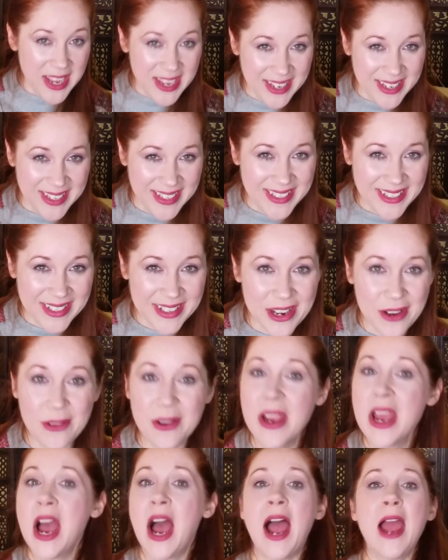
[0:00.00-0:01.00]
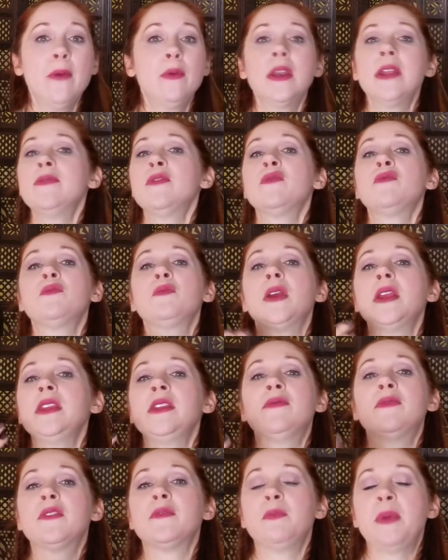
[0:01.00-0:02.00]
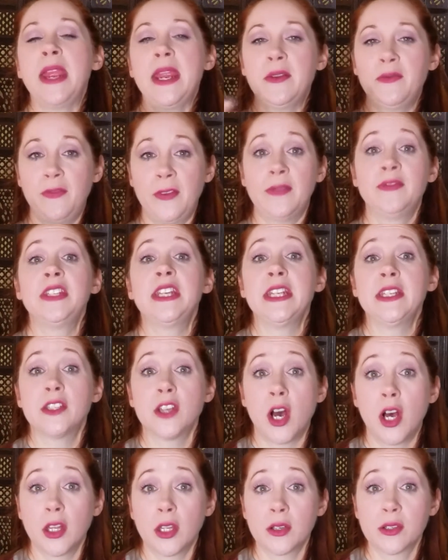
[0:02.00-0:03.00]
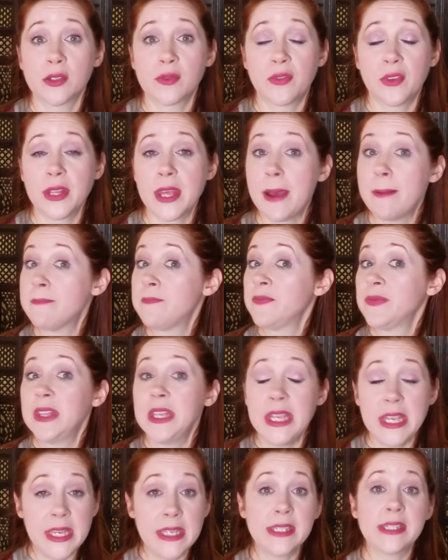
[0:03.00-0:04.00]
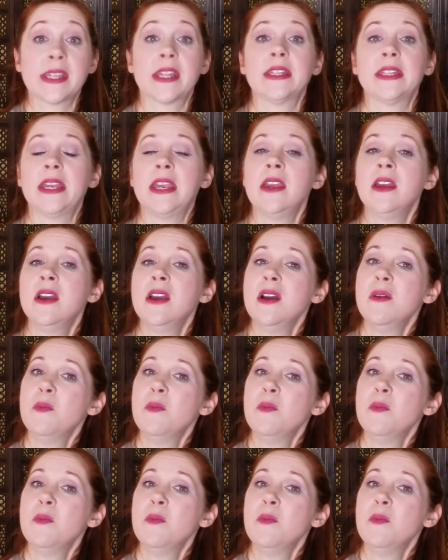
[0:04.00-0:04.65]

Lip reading: You know, I would even have paid $15 for them easily,